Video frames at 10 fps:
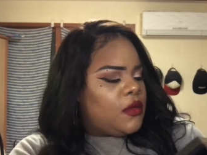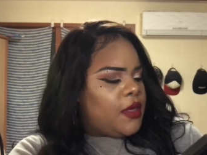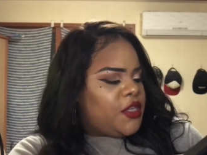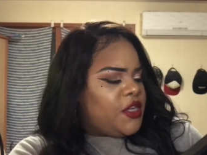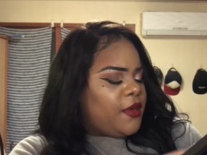
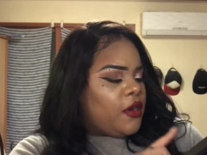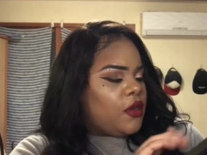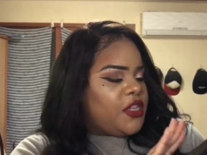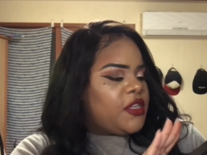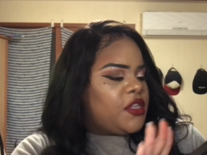Wait, shimmer.
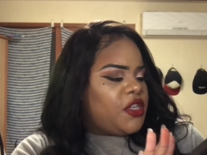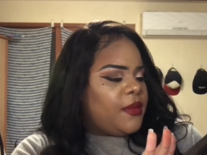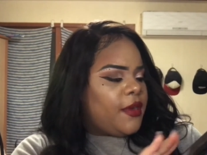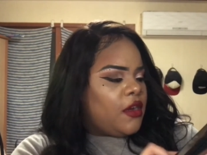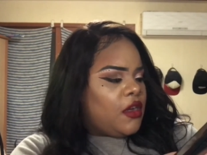Just the
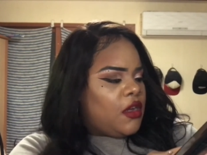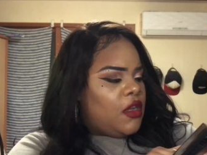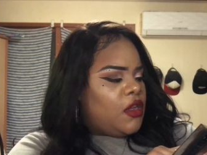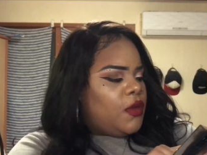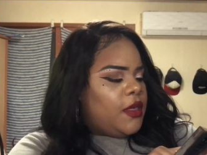shimmer.
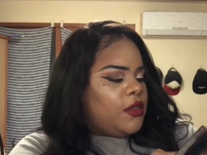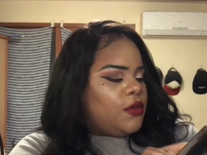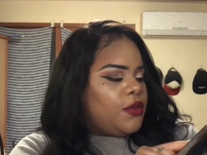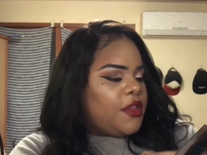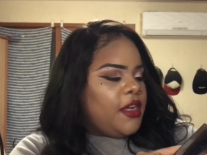1,
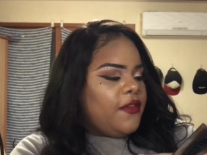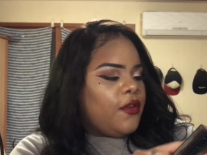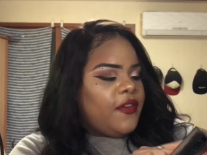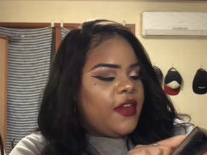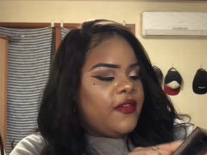2, 3,
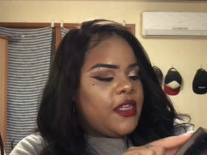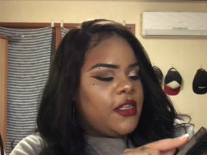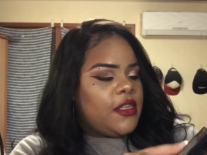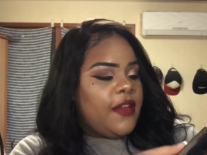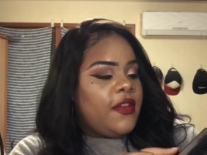4, 5,
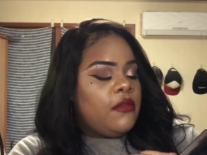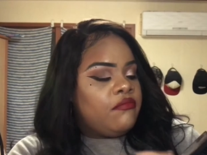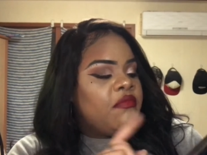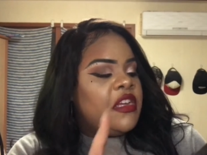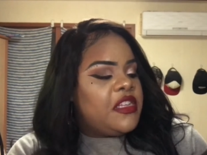6, 7.
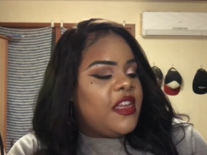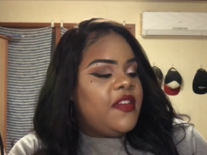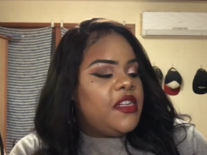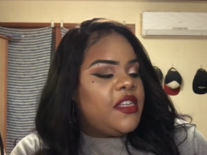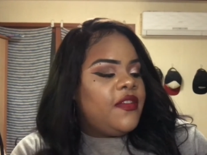
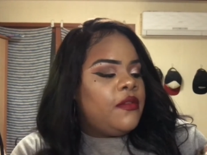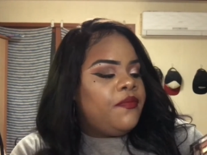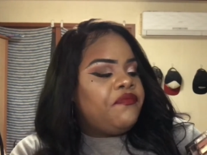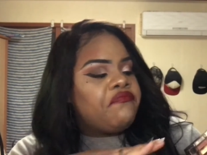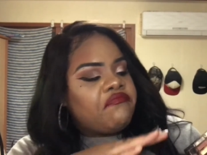7 and 7.
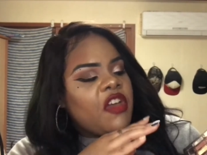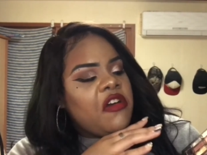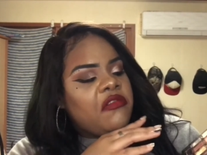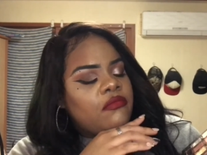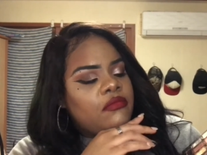
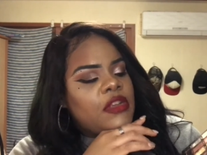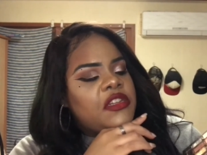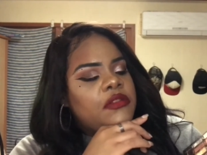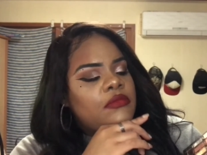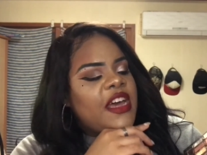Oh, I
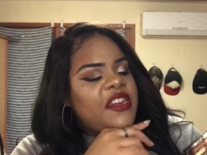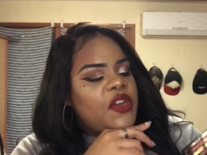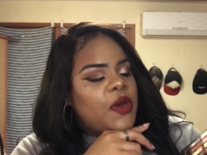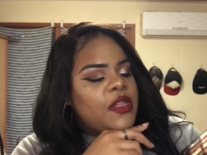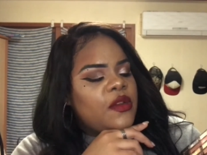didn't
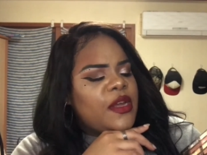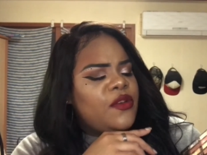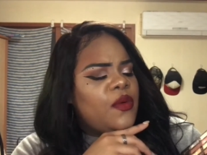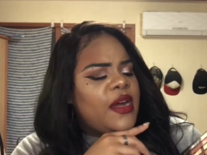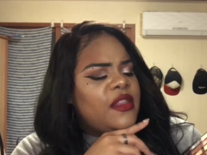know. I don't
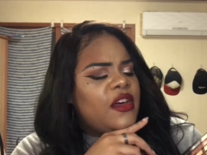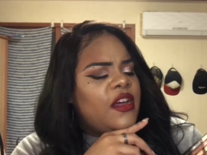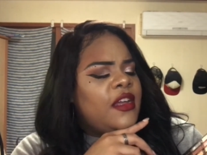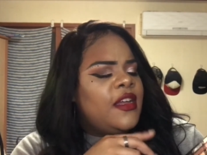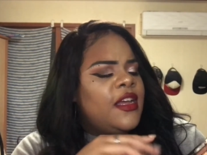know why I
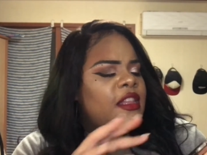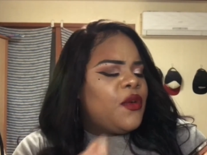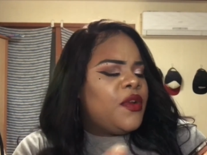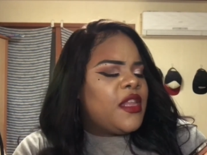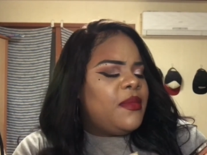thought
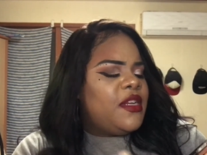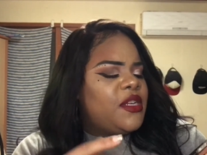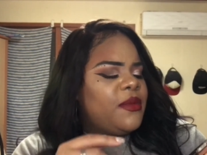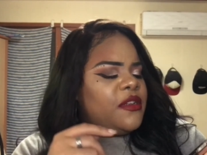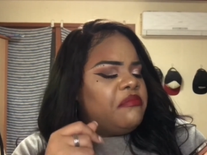there weren't that many
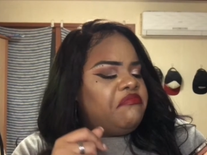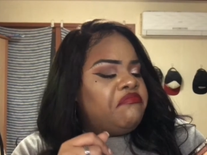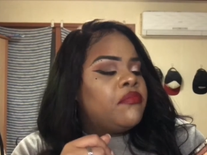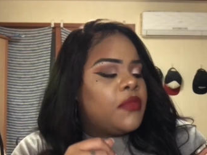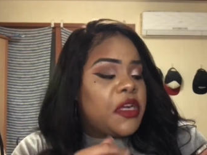shimmers.
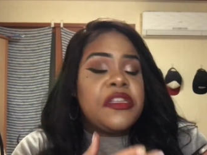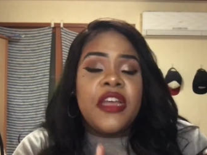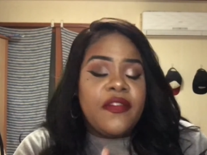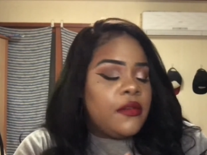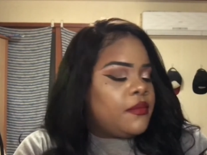There are
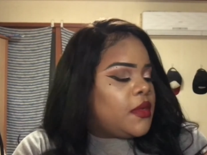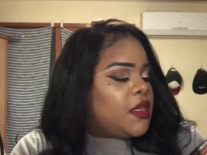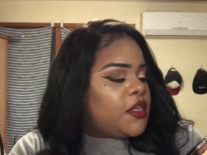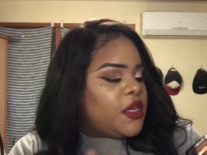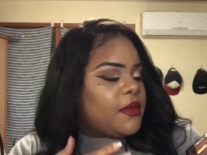7
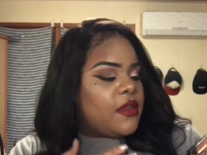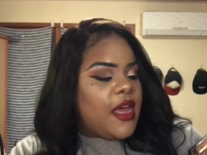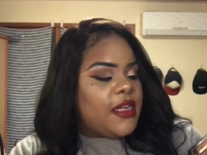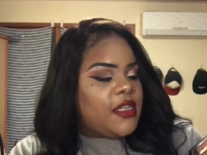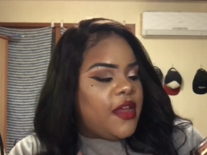shimmers
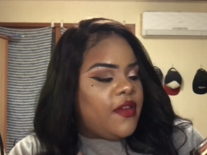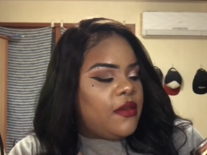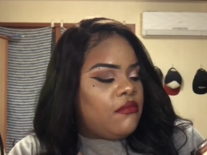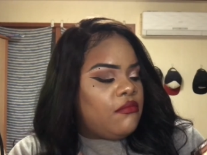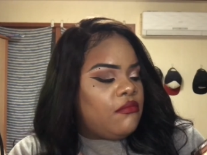and
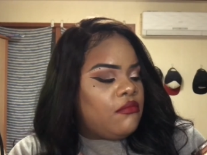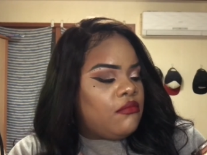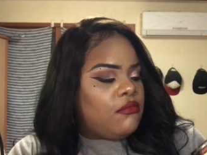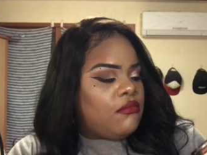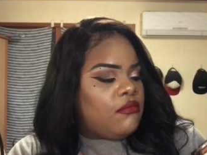7
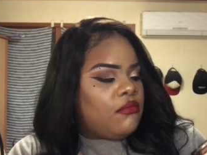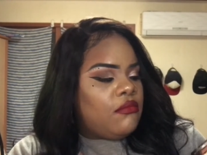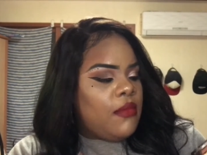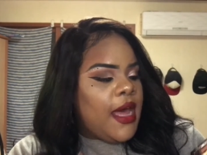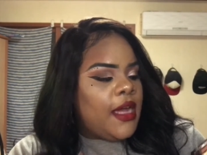
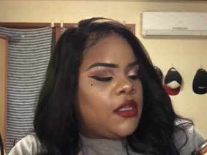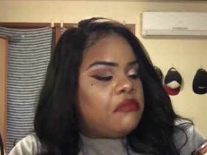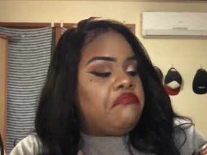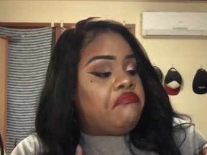mattes.